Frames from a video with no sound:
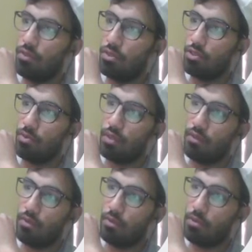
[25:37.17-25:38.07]

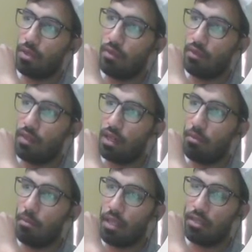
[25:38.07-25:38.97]
0.14, but when we
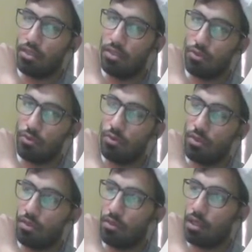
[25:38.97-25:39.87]
combine these two,
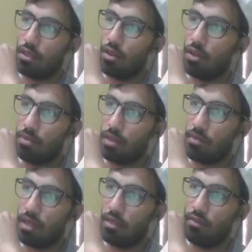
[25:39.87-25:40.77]
okay, columns
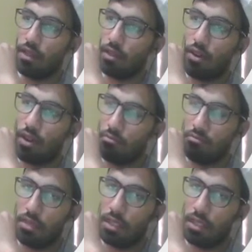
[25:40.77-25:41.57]
and make it one column,